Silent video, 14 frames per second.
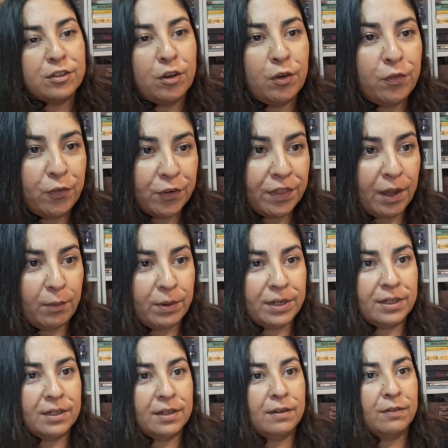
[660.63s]
go for that
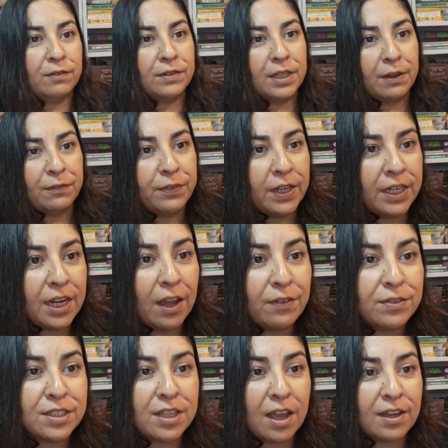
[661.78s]
one. The Fate of
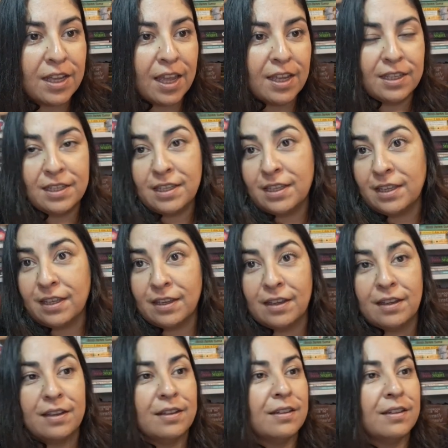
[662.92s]
Sun and King.